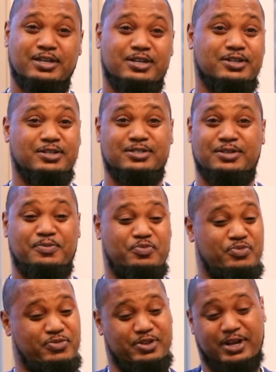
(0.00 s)
because
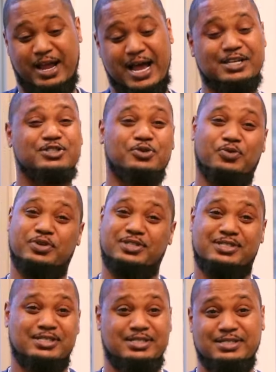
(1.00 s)
the
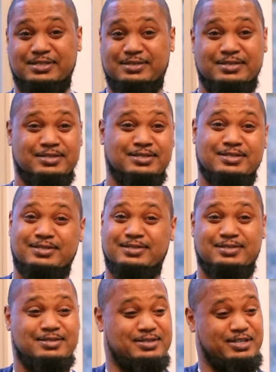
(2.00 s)
consequences
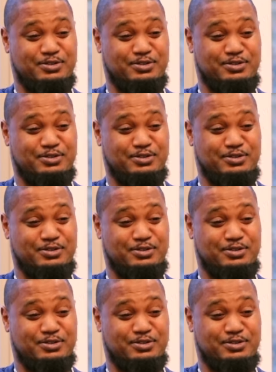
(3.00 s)
mm-hmm.